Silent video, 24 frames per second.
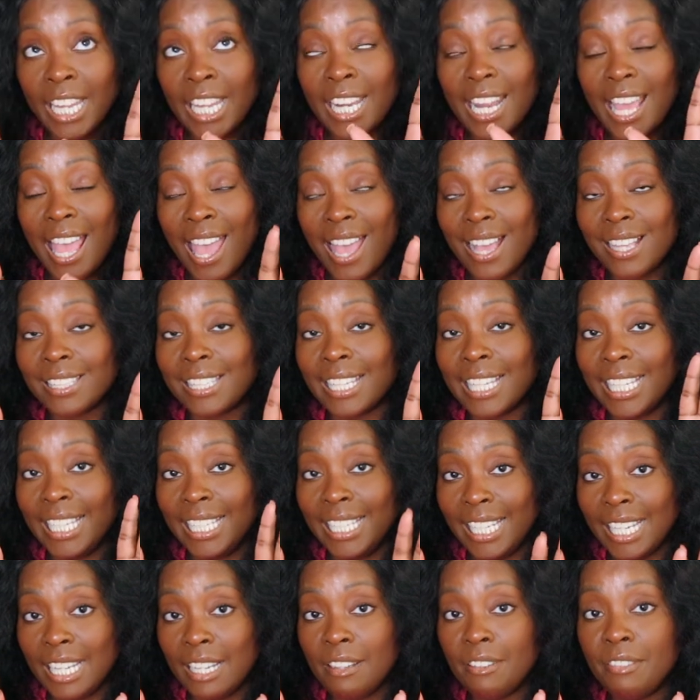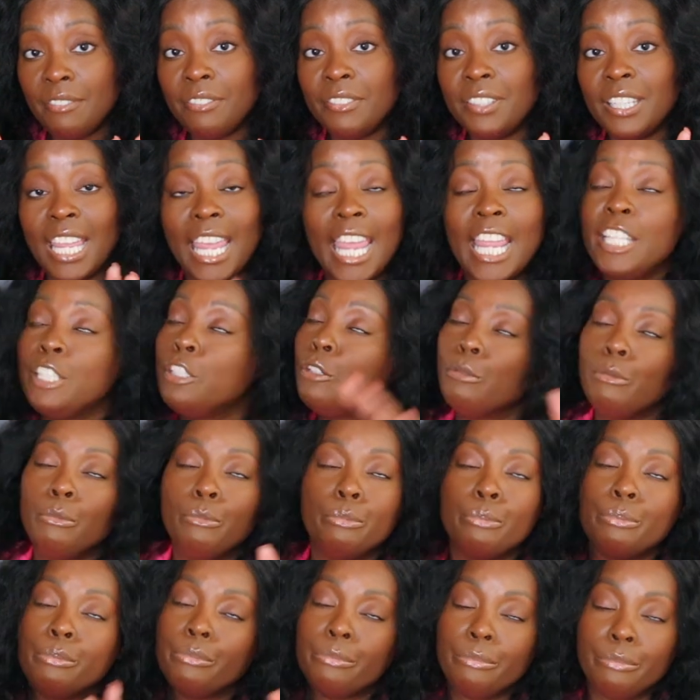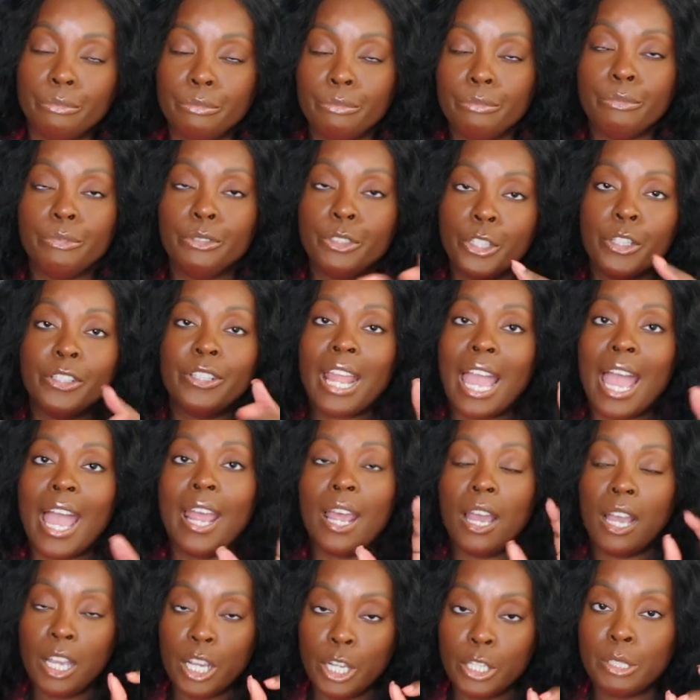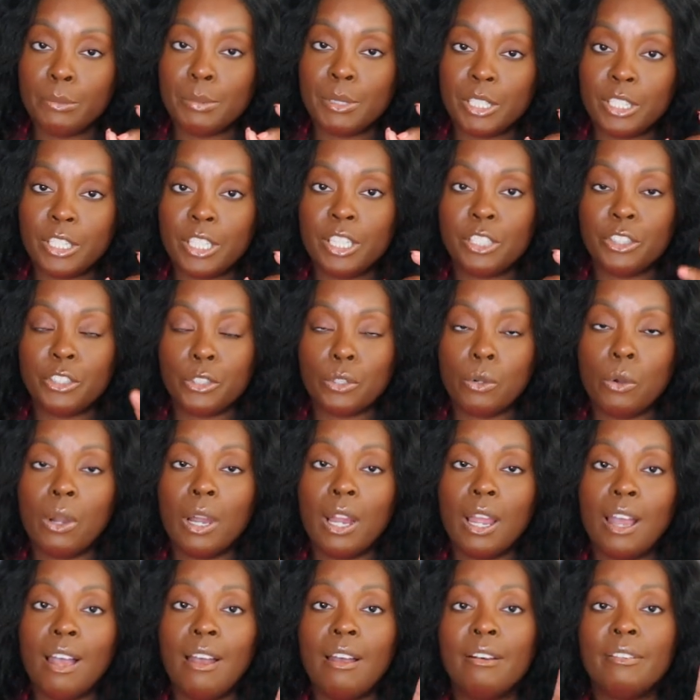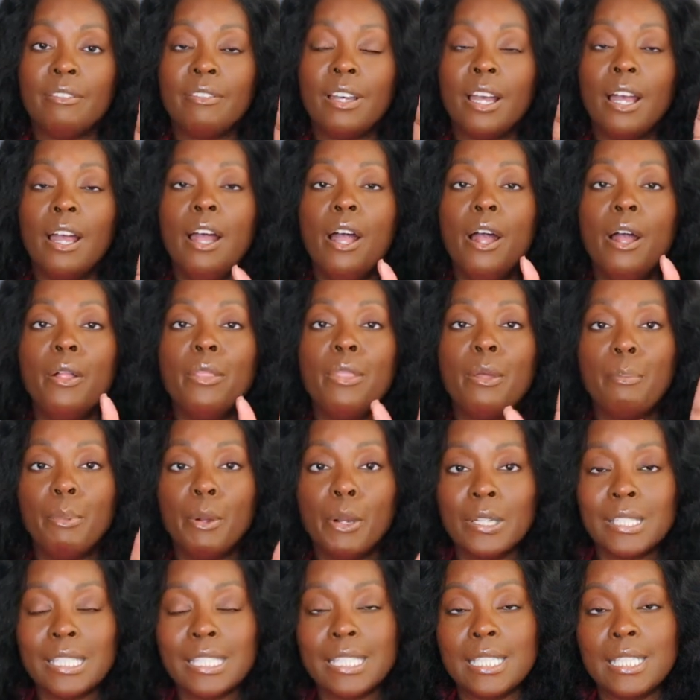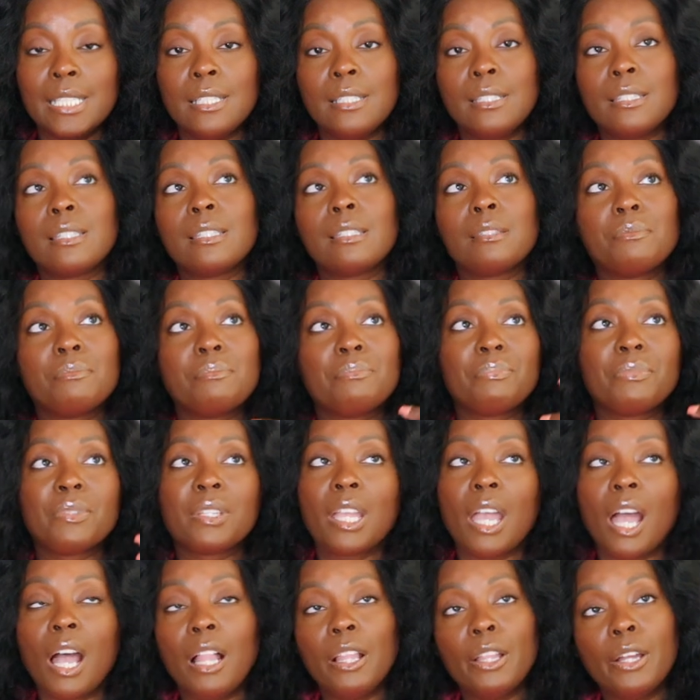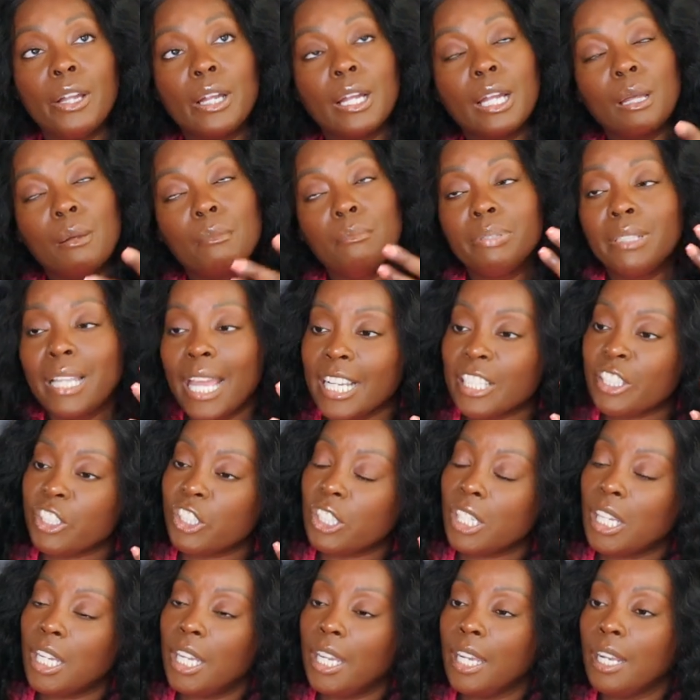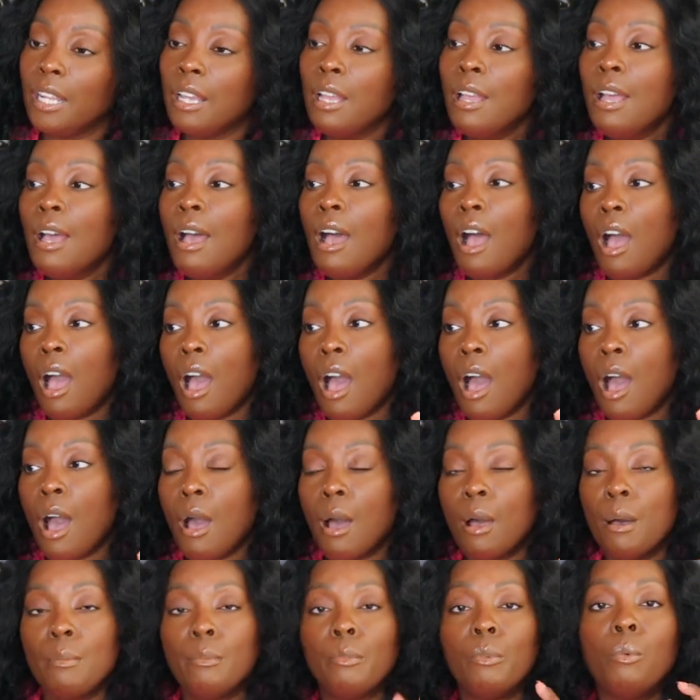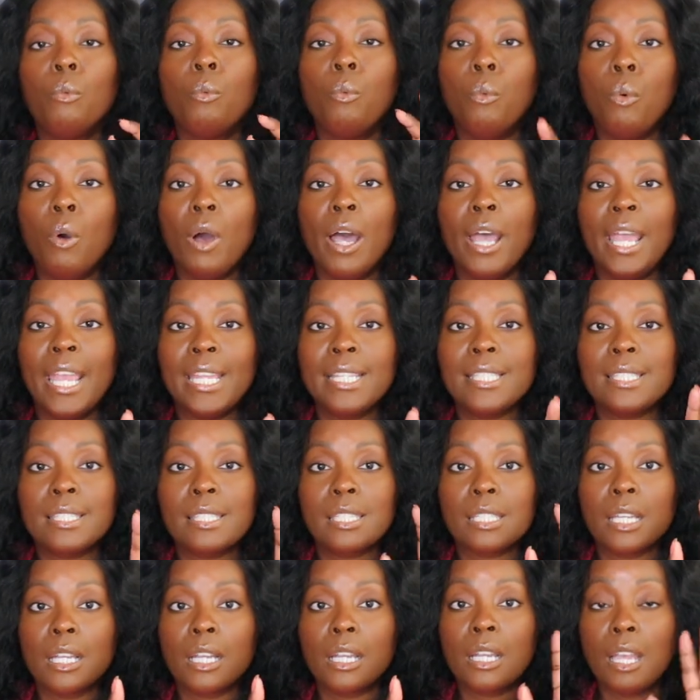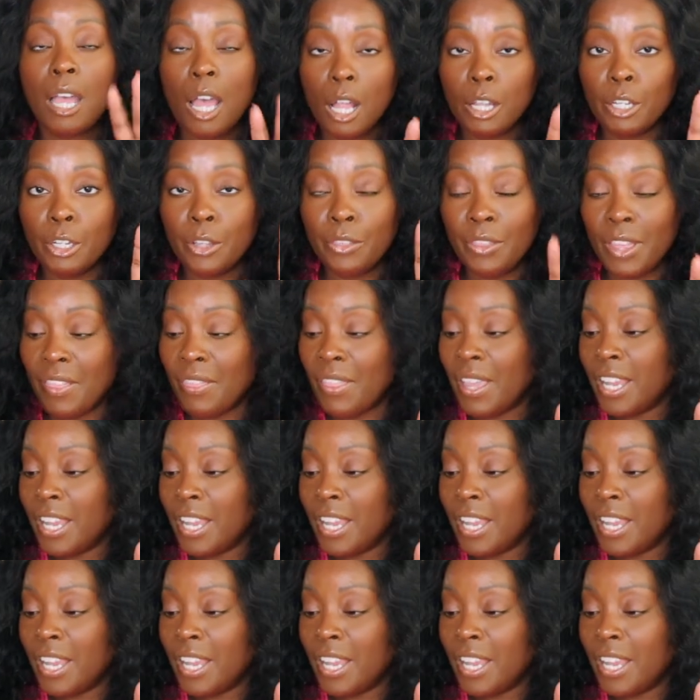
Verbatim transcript: it as a gift and you you're not 100% sure of the person's color complexion um, what color that